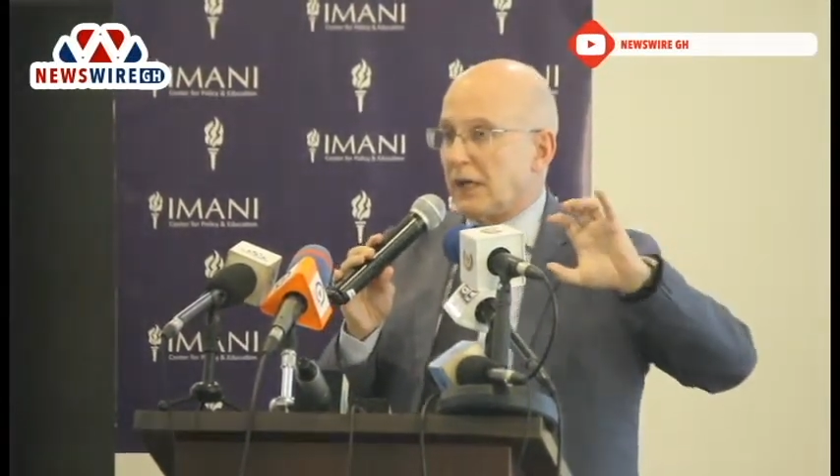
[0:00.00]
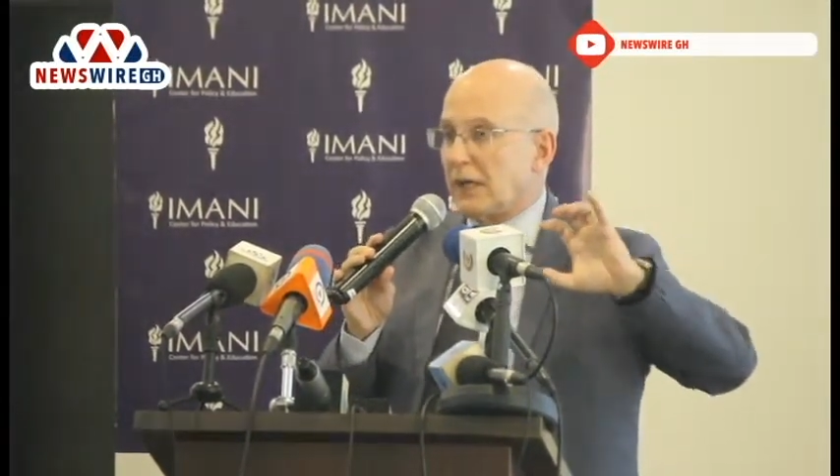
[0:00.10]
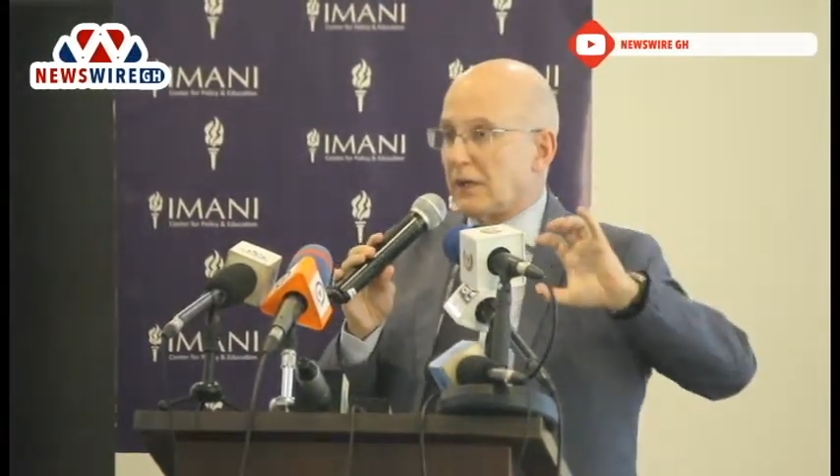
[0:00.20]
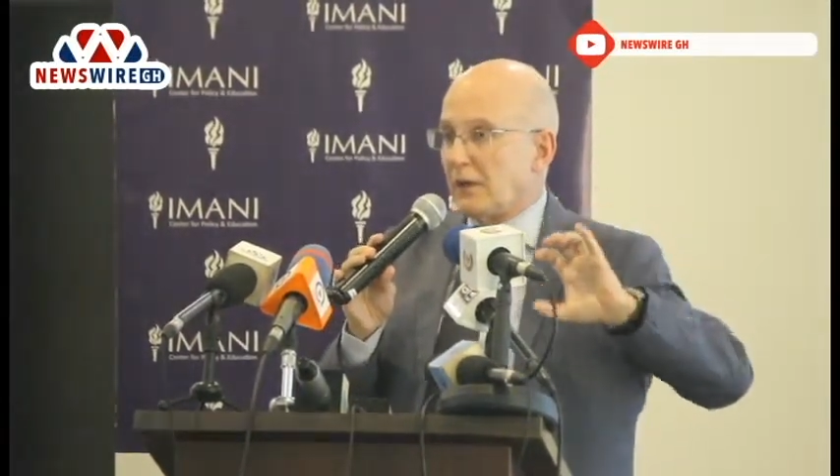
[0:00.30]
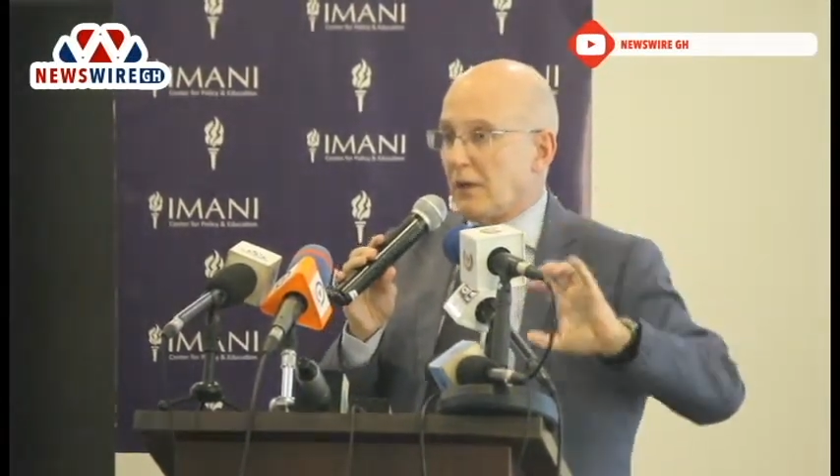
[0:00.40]

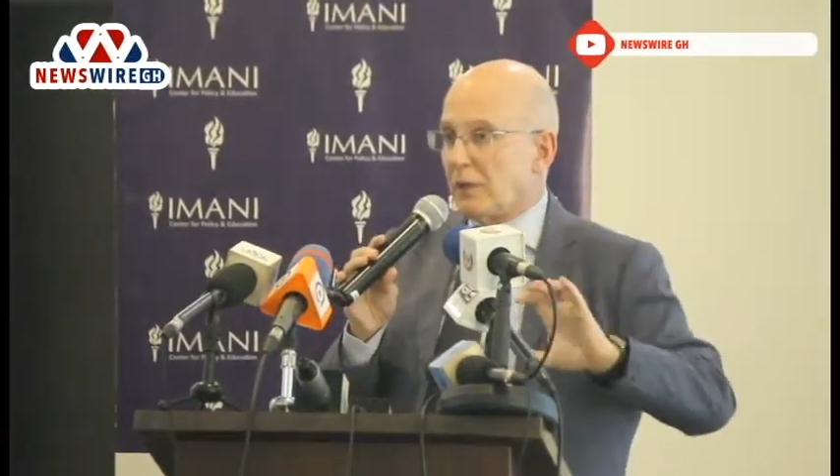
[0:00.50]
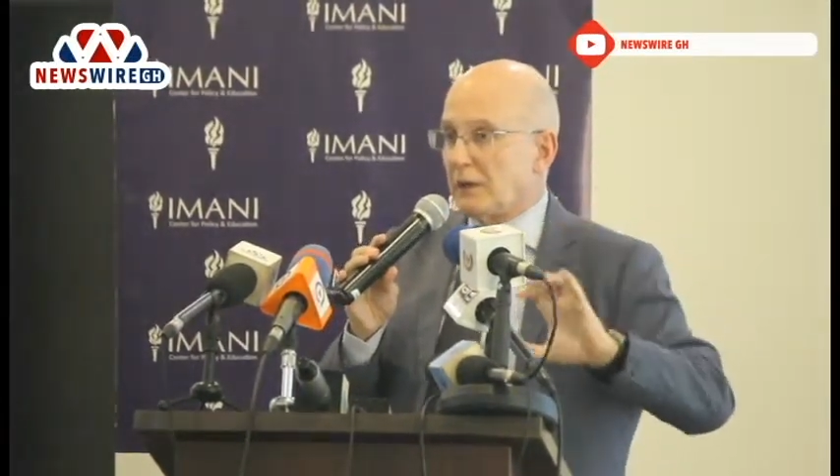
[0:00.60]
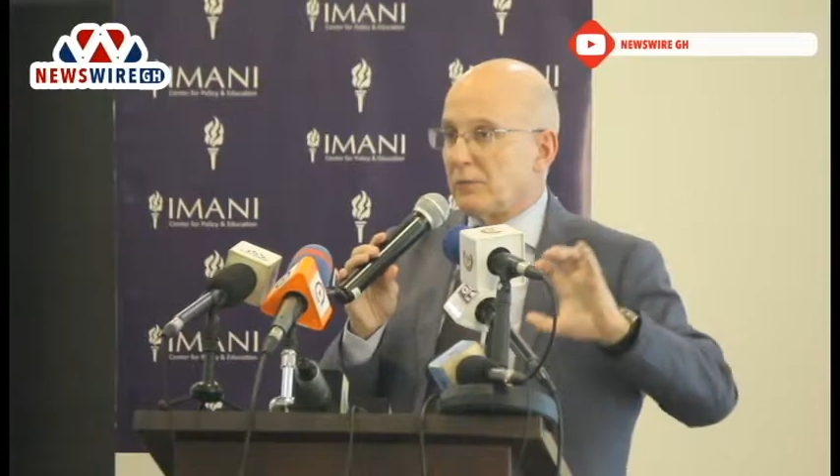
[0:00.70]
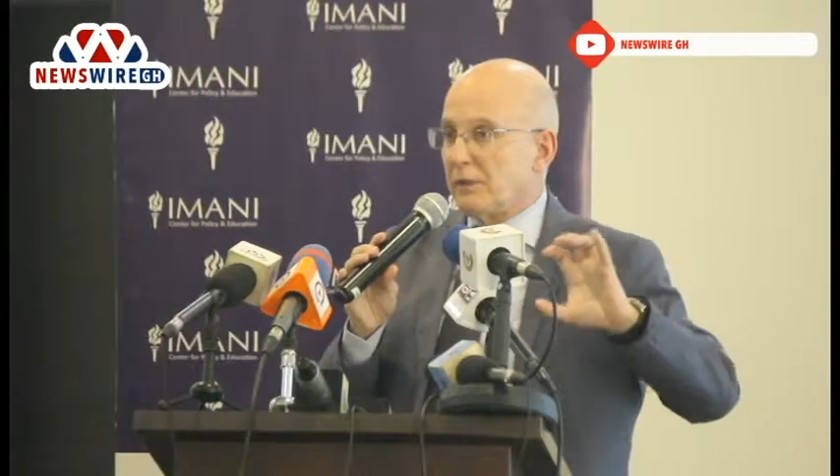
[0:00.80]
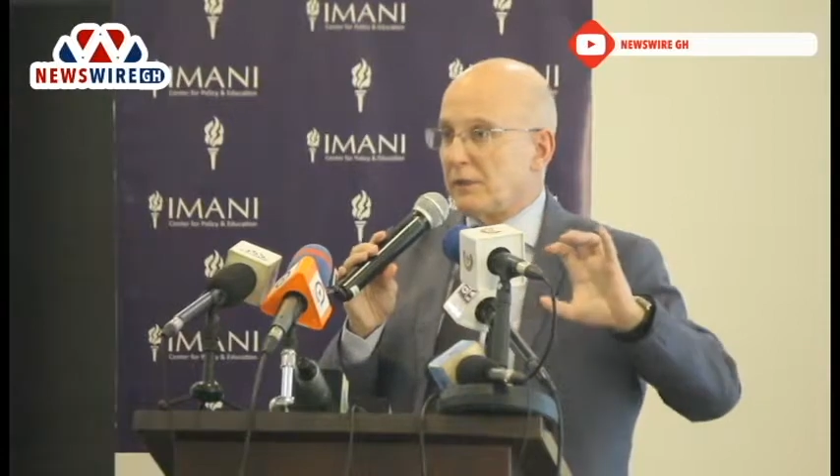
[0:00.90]
are
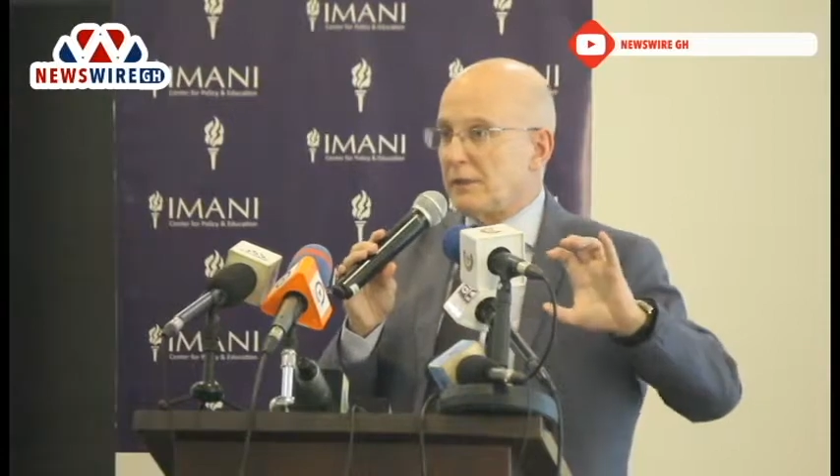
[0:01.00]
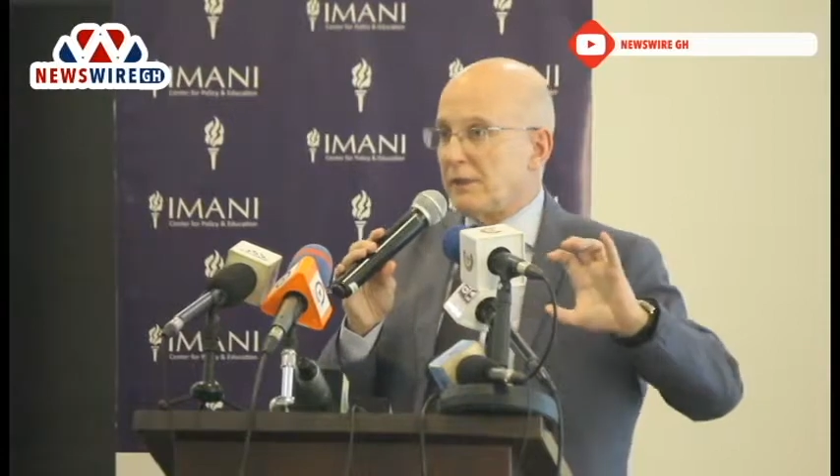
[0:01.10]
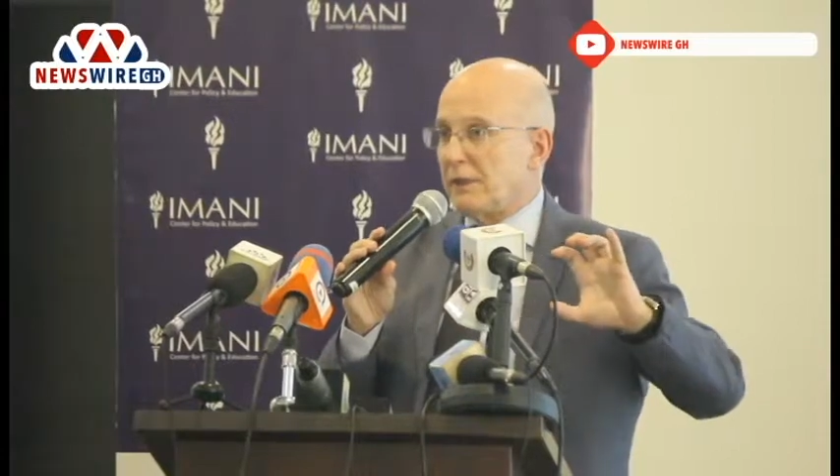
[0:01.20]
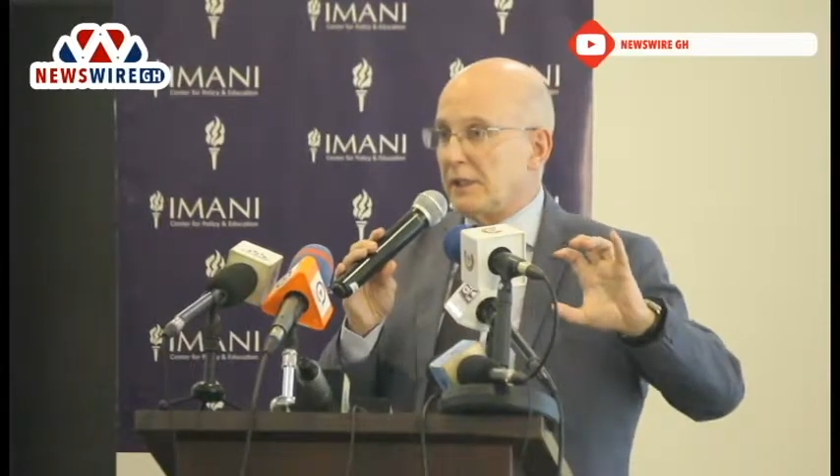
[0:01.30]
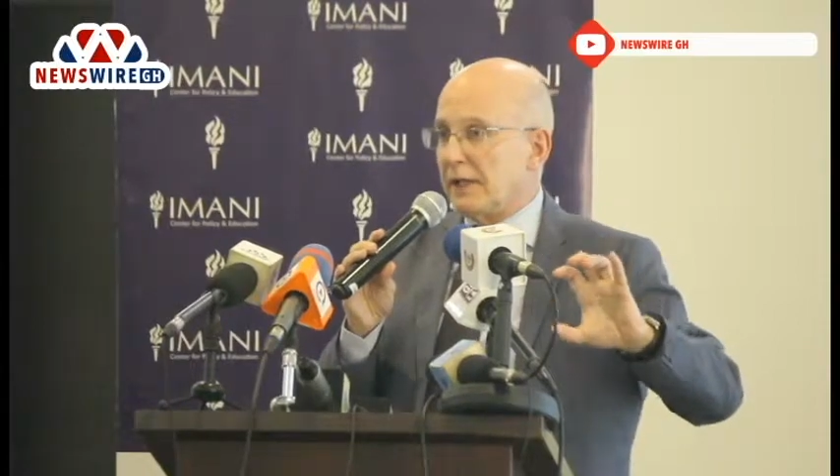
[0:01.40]
lower when the